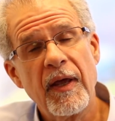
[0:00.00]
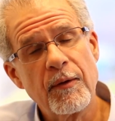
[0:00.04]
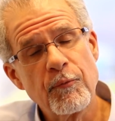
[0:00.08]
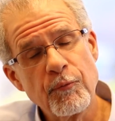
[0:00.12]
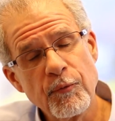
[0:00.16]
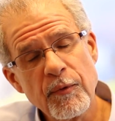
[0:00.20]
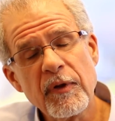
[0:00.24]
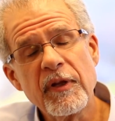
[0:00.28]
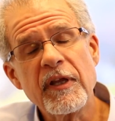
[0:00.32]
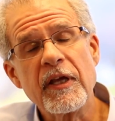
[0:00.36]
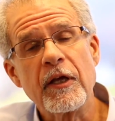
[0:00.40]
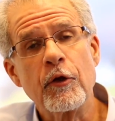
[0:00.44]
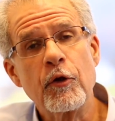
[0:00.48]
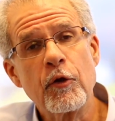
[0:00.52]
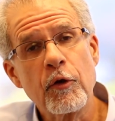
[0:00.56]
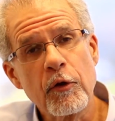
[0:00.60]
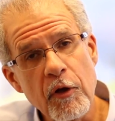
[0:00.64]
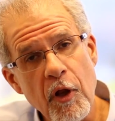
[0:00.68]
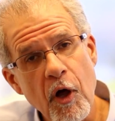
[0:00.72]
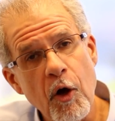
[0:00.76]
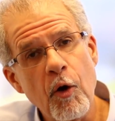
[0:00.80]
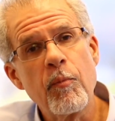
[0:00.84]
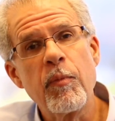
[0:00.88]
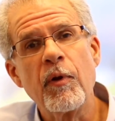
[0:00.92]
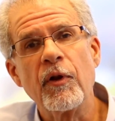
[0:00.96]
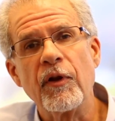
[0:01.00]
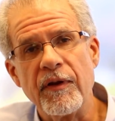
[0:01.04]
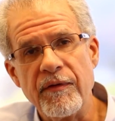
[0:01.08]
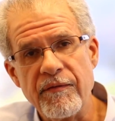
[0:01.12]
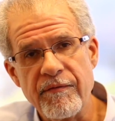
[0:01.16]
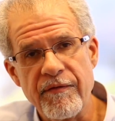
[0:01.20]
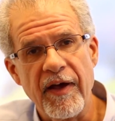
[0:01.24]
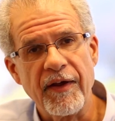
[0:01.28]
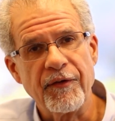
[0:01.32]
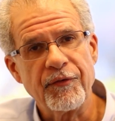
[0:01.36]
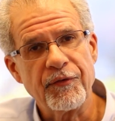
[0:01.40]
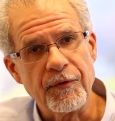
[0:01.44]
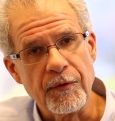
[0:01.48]
and really global
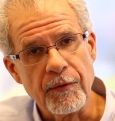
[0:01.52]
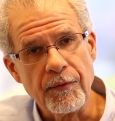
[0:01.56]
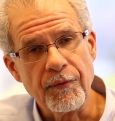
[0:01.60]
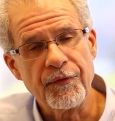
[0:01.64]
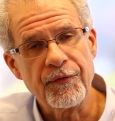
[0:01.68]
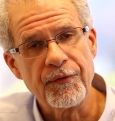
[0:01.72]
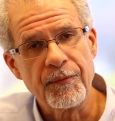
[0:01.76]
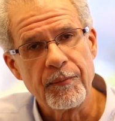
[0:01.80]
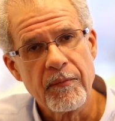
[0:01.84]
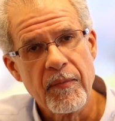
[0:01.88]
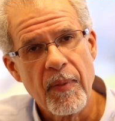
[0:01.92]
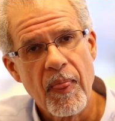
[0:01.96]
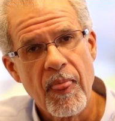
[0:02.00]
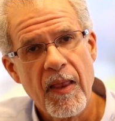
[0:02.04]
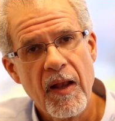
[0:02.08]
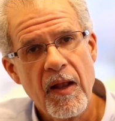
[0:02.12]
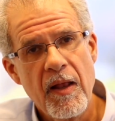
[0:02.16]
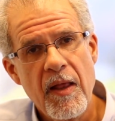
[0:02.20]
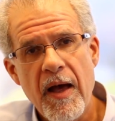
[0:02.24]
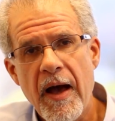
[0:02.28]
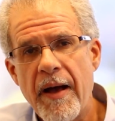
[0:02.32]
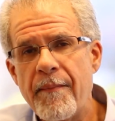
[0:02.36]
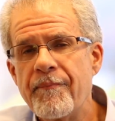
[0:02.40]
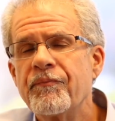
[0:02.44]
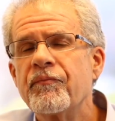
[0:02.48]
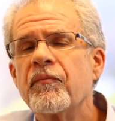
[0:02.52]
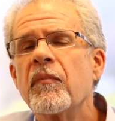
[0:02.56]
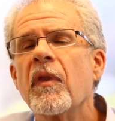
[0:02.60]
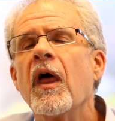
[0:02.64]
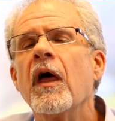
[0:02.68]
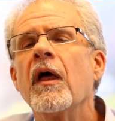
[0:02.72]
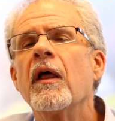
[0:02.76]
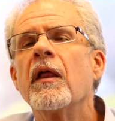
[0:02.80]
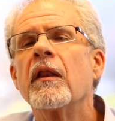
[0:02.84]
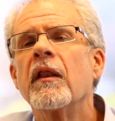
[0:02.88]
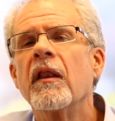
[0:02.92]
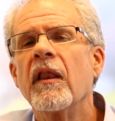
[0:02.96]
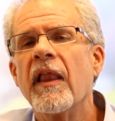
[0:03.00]
investors.
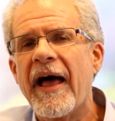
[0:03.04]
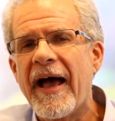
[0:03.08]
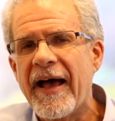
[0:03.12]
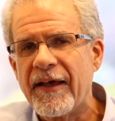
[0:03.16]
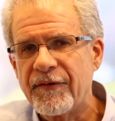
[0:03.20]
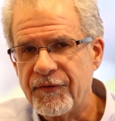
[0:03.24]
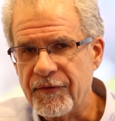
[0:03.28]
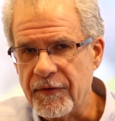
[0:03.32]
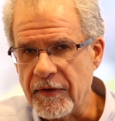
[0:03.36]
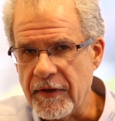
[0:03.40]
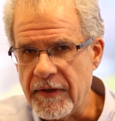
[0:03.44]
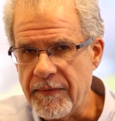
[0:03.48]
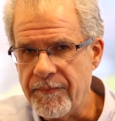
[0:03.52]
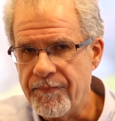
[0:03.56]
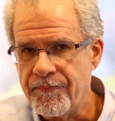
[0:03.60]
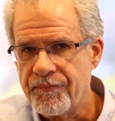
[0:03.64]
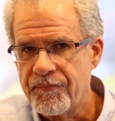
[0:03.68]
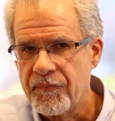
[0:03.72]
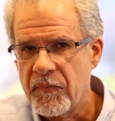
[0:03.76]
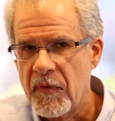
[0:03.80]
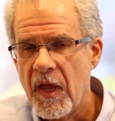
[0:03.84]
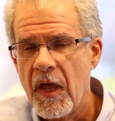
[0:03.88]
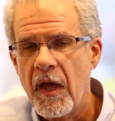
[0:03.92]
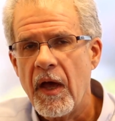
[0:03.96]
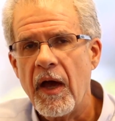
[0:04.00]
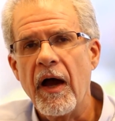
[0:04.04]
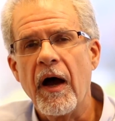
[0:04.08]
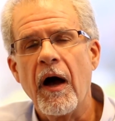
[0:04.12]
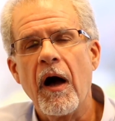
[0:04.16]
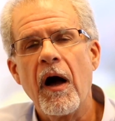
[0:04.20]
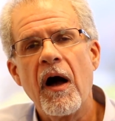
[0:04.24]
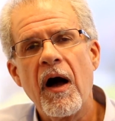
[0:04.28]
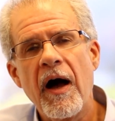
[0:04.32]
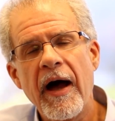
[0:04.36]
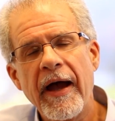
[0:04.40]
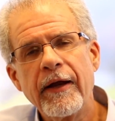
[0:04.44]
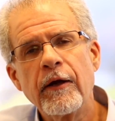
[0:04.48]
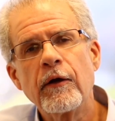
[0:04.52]
Lastly, a
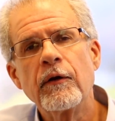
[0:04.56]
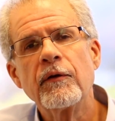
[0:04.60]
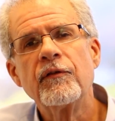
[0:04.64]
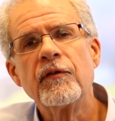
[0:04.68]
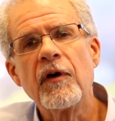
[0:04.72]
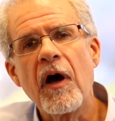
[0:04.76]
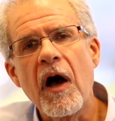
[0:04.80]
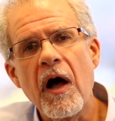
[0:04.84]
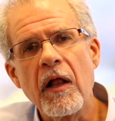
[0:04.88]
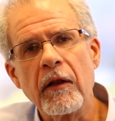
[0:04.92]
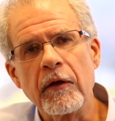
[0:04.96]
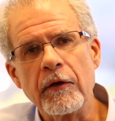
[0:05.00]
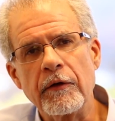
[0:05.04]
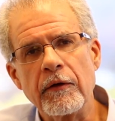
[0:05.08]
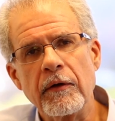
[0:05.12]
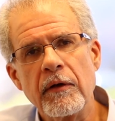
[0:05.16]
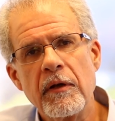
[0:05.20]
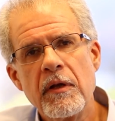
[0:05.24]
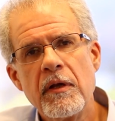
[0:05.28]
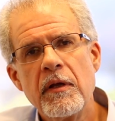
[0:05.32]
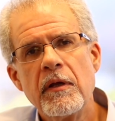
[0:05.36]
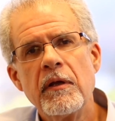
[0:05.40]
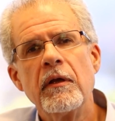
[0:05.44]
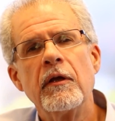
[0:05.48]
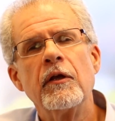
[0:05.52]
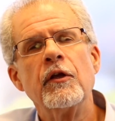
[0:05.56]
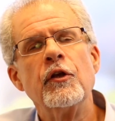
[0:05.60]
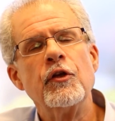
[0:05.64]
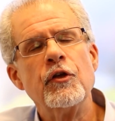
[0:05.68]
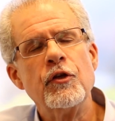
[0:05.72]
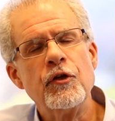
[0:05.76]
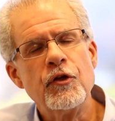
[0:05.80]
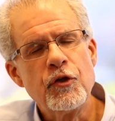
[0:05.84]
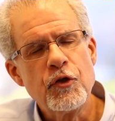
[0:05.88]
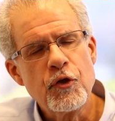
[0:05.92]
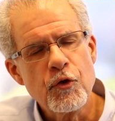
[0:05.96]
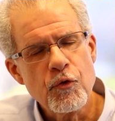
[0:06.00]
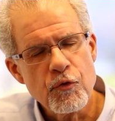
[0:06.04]
higher dollar
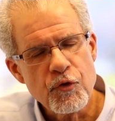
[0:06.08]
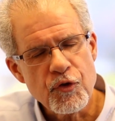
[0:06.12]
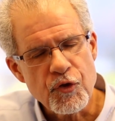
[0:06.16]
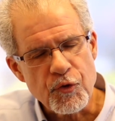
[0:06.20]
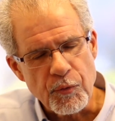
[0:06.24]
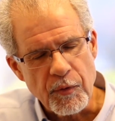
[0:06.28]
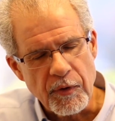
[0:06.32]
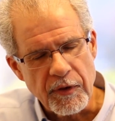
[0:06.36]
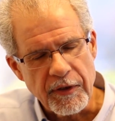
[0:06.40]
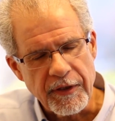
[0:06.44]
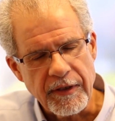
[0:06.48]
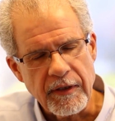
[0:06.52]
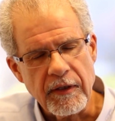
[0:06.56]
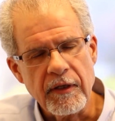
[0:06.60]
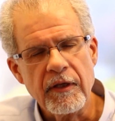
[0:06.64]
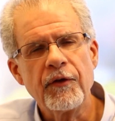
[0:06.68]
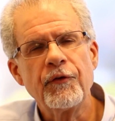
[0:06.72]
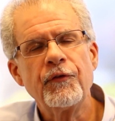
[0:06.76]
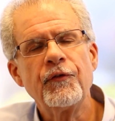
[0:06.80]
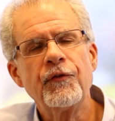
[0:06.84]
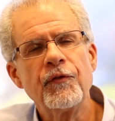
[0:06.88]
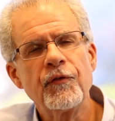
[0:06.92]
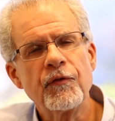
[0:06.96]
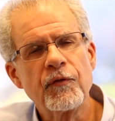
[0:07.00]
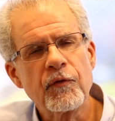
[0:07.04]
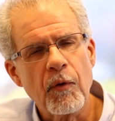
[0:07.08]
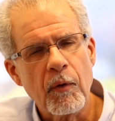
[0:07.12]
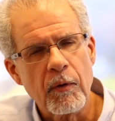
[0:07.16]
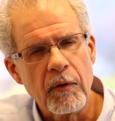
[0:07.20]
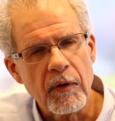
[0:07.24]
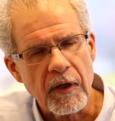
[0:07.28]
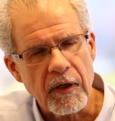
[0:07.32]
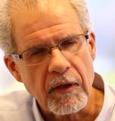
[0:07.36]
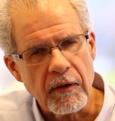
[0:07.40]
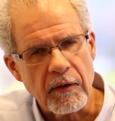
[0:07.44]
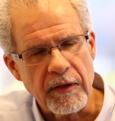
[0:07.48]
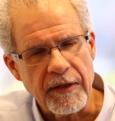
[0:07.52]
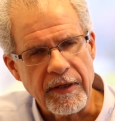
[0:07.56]
usually,
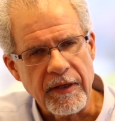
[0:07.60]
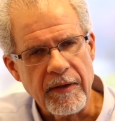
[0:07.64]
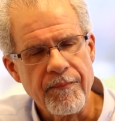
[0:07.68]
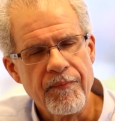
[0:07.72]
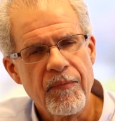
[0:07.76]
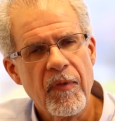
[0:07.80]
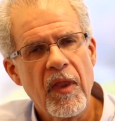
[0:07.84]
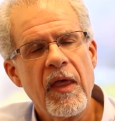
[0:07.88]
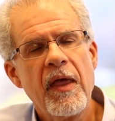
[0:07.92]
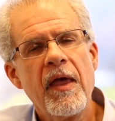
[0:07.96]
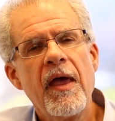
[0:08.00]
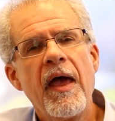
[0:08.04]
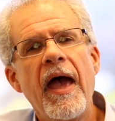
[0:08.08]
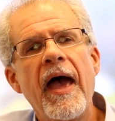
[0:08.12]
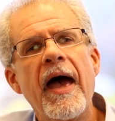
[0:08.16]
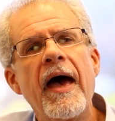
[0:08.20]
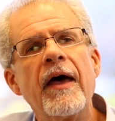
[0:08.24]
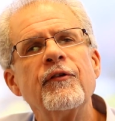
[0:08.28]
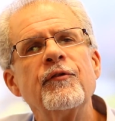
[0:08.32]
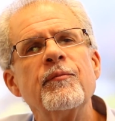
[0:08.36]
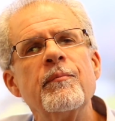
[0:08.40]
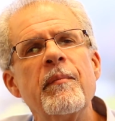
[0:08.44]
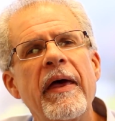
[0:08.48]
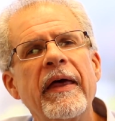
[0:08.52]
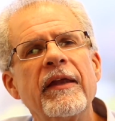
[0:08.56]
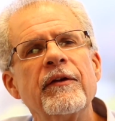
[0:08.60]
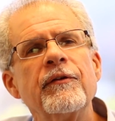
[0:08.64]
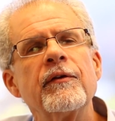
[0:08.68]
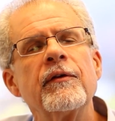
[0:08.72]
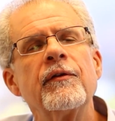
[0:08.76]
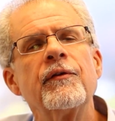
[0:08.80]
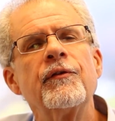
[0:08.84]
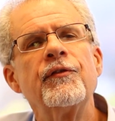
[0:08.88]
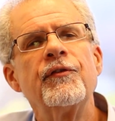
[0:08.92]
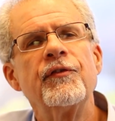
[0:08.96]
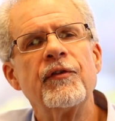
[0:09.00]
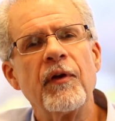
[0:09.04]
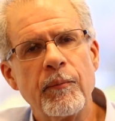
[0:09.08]
historically, has meant
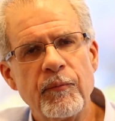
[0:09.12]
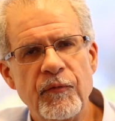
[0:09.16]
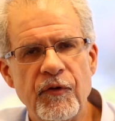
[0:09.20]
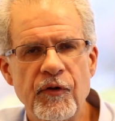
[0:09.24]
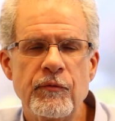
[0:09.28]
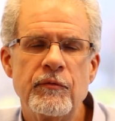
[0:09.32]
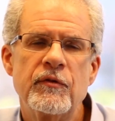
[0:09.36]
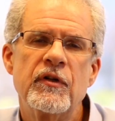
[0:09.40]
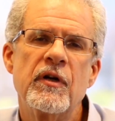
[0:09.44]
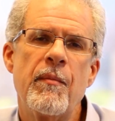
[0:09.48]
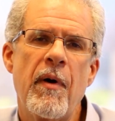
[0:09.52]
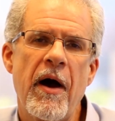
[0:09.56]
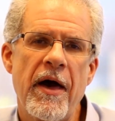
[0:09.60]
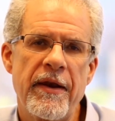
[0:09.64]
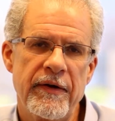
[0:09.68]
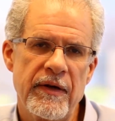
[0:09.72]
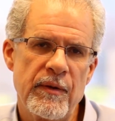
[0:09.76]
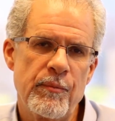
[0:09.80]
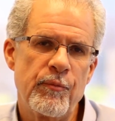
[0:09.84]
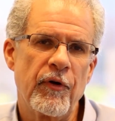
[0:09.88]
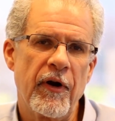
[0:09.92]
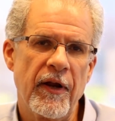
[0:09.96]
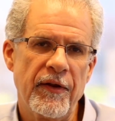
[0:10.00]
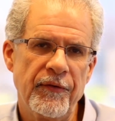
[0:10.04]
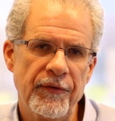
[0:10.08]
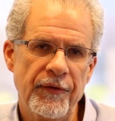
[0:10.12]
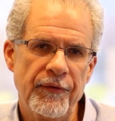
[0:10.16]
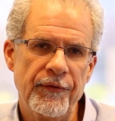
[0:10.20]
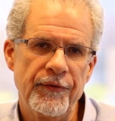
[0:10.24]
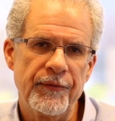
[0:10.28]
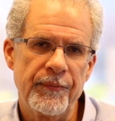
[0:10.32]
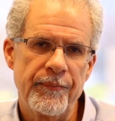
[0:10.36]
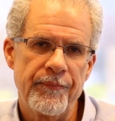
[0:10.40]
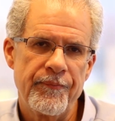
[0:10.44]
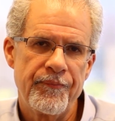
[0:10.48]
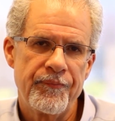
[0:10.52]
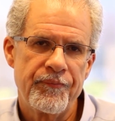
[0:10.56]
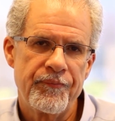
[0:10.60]
subdued commodity prices.